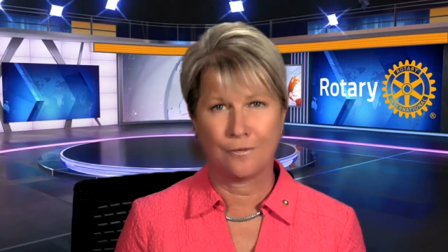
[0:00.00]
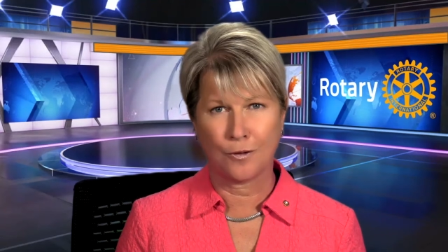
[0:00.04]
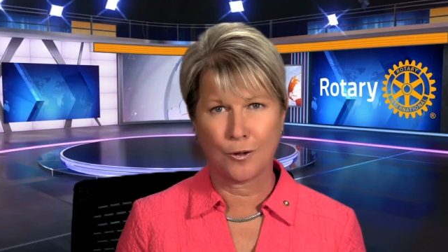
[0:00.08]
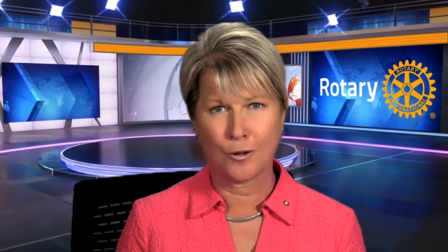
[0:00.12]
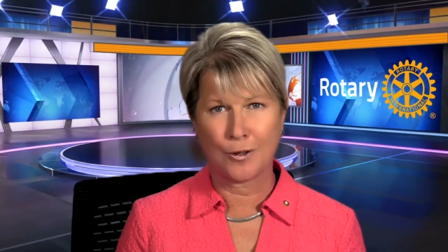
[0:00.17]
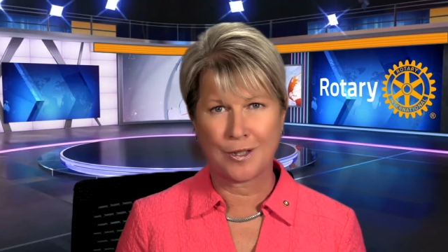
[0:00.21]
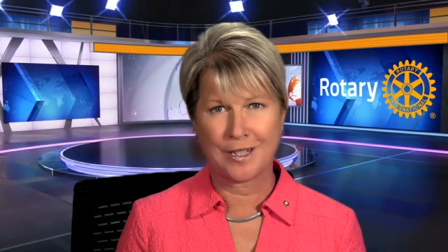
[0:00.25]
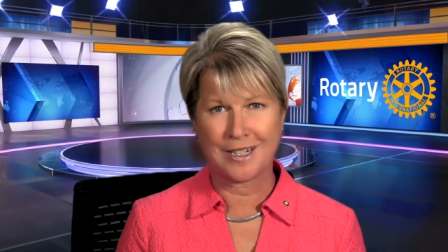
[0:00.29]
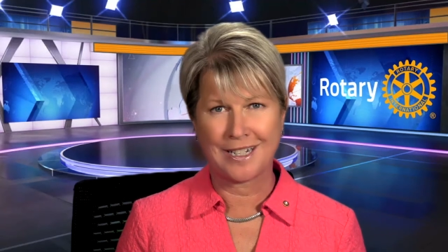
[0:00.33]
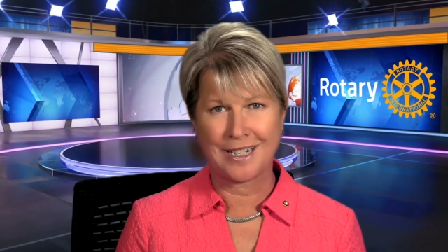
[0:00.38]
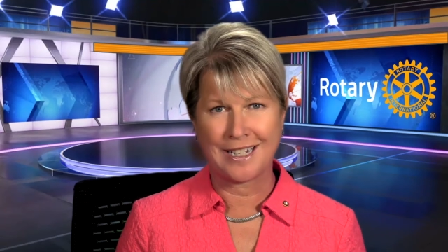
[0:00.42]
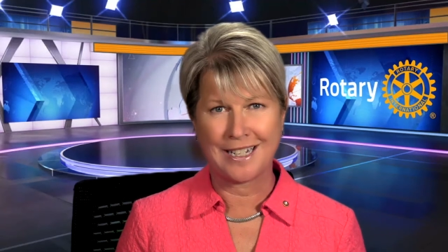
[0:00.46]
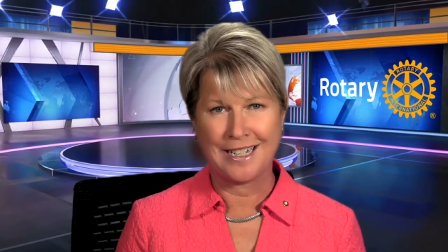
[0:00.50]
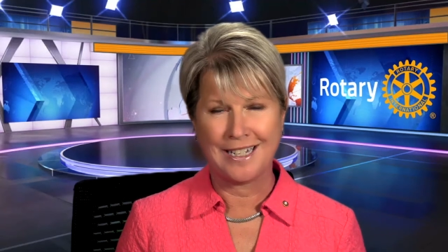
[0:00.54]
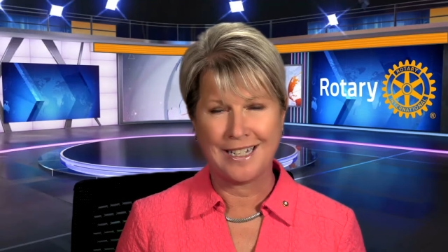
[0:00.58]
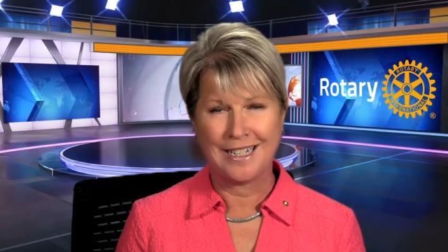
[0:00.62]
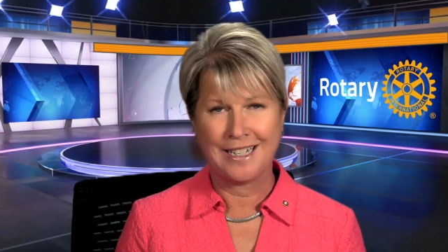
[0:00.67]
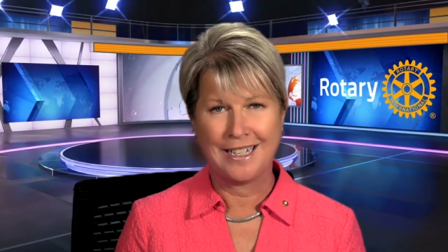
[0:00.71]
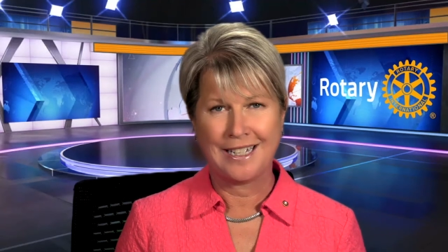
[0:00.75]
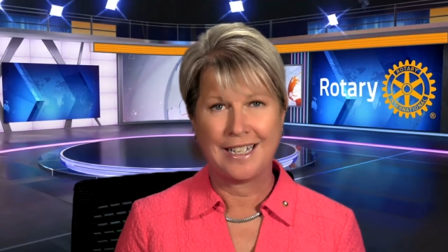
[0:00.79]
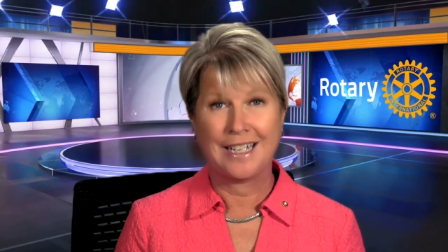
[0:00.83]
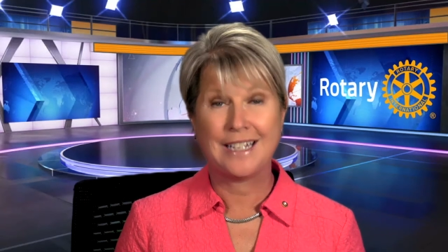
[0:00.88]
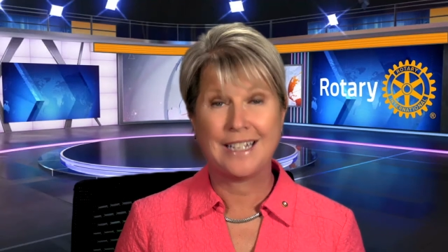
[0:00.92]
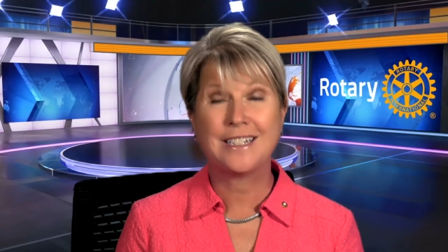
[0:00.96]
diversity,
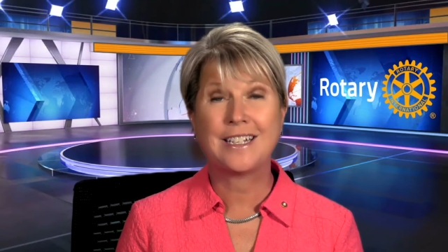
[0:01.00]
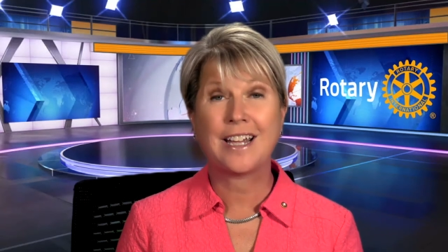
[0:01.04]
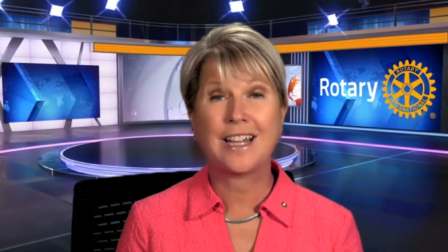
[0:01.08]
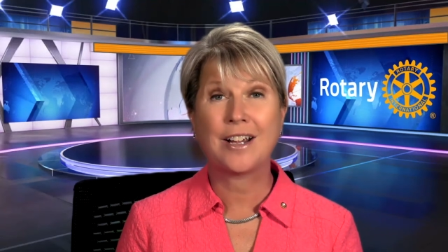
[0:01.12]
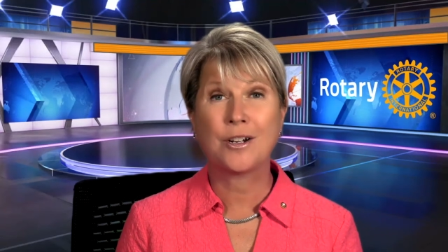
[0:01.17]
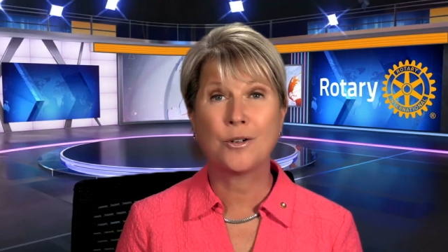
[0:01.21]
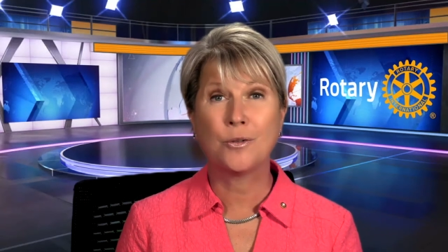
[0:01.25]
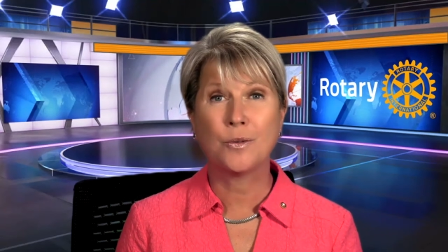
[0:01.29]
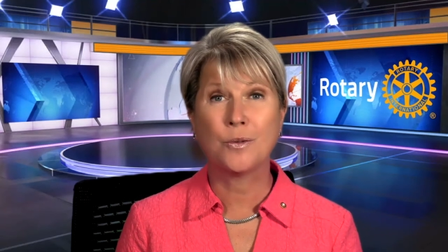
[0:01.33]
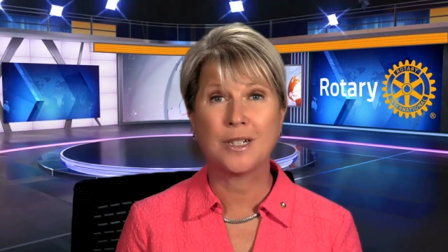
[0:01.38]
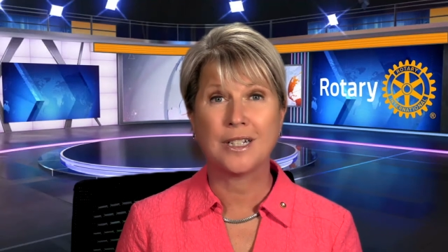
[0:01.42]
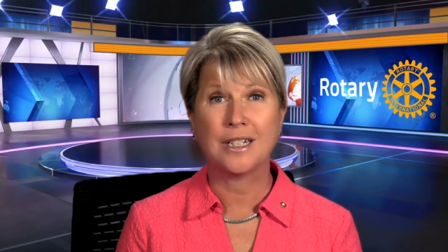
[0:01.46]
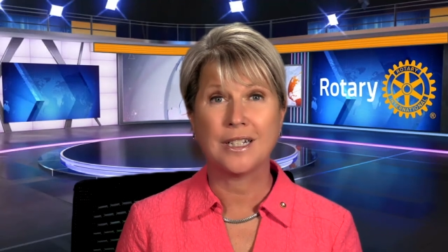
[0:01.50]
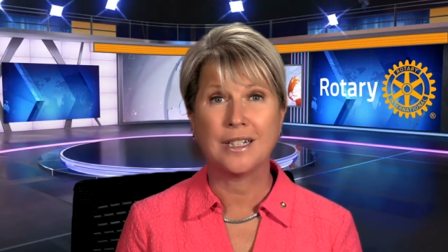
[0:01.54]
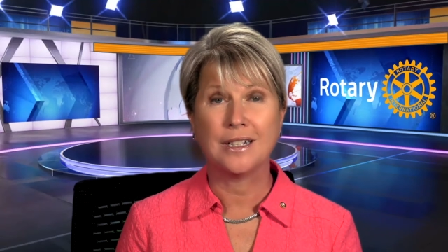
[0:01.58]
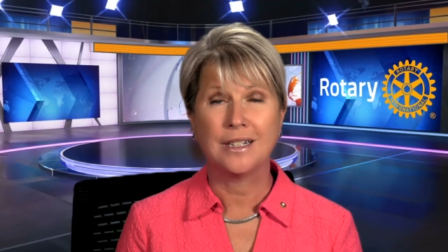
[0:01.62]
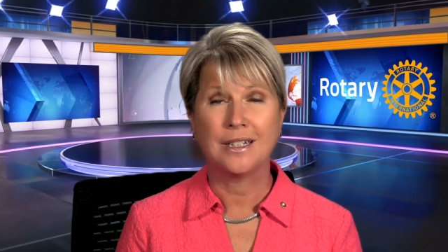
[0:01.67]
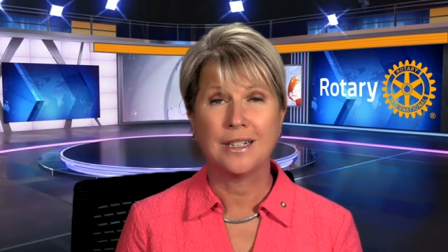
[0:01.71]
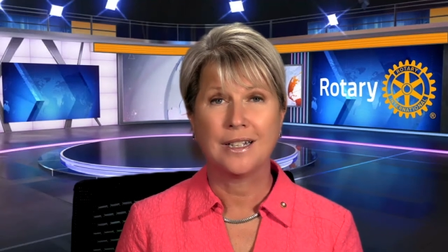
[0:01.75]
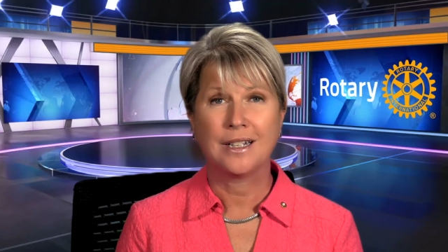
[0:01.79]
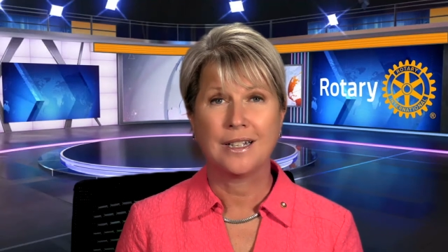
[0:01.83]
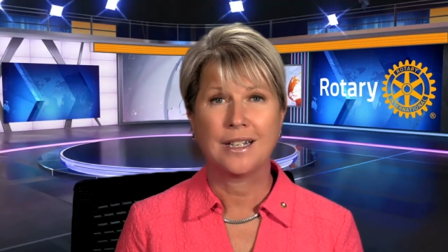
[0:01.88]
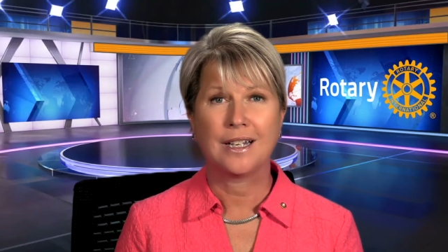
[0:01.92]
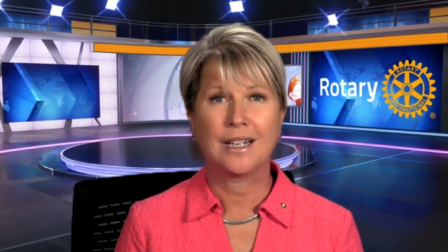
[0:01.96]
integrity,
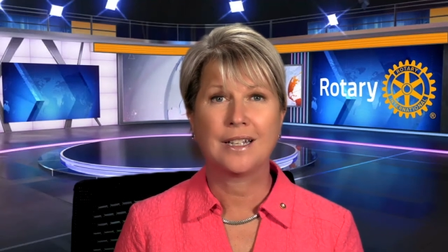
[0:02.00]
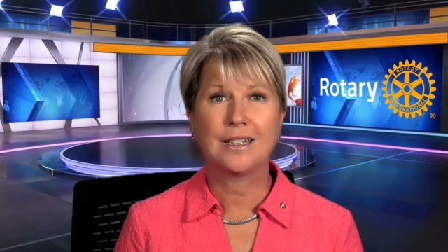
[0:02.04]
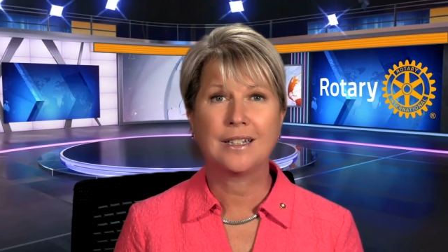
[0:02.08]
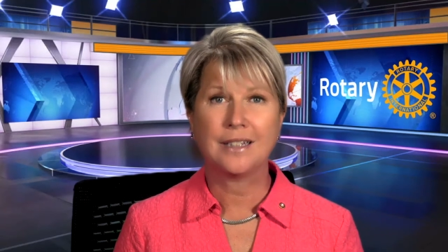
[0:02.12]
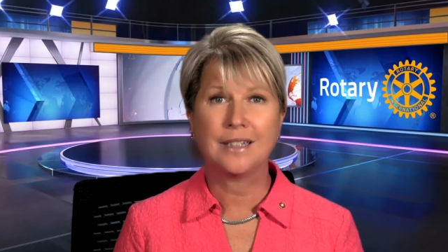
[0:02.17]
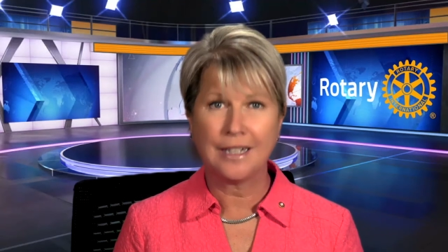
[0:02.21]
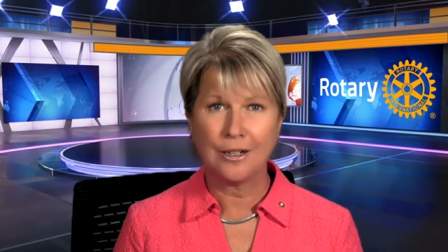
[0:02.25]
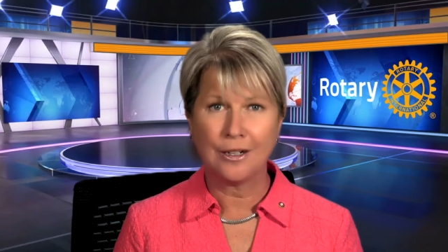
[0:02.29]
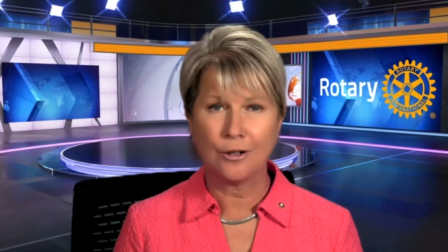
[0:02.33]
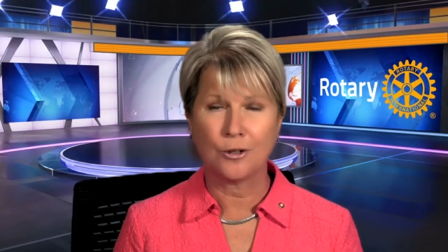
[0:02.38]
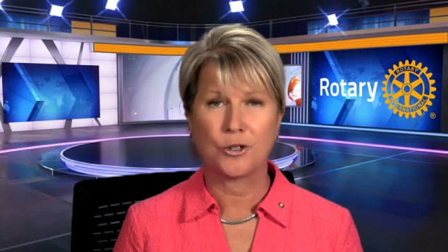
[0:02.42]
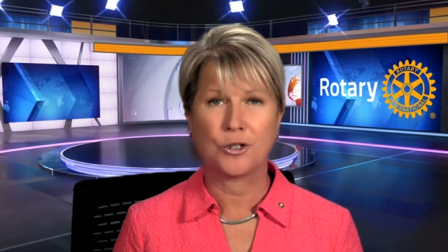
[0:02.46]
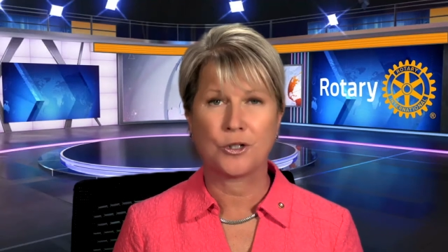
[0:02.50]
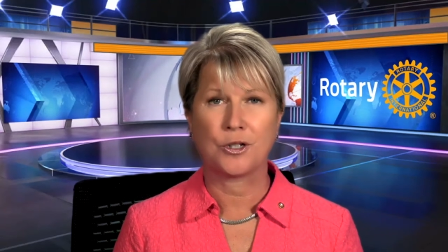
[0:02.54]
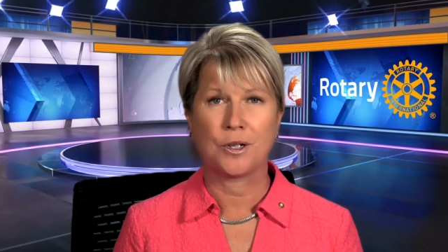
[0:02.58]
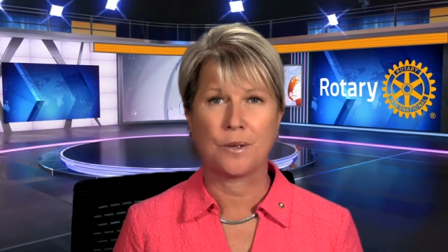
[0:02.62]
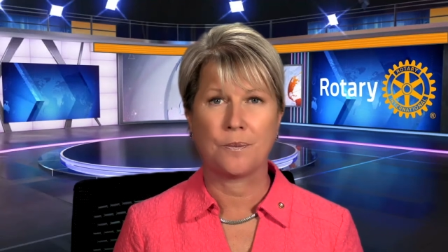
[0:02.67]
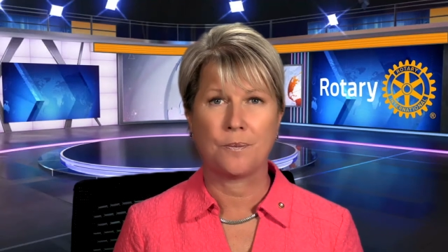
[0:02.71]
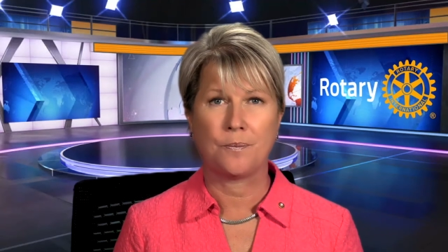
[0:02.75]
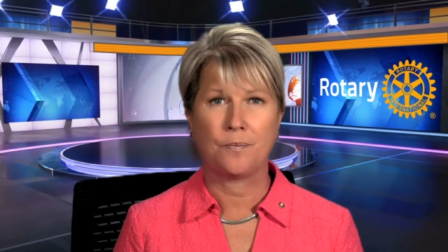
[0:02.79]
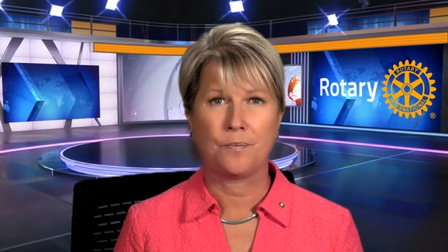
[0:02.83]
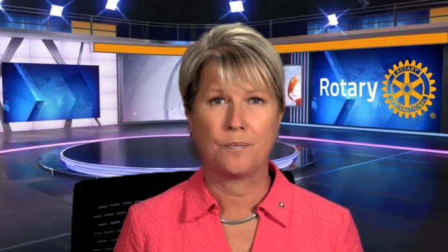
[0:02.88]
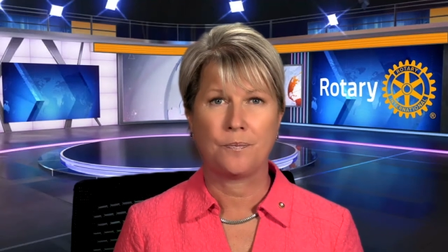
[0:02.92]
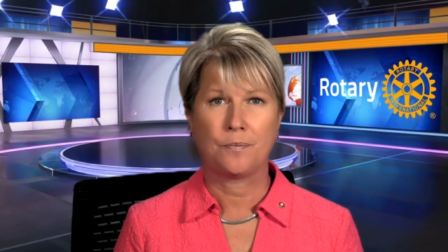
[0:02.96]
and
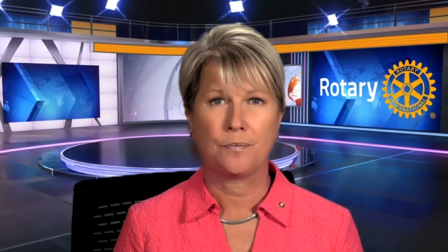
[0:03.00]
leadership.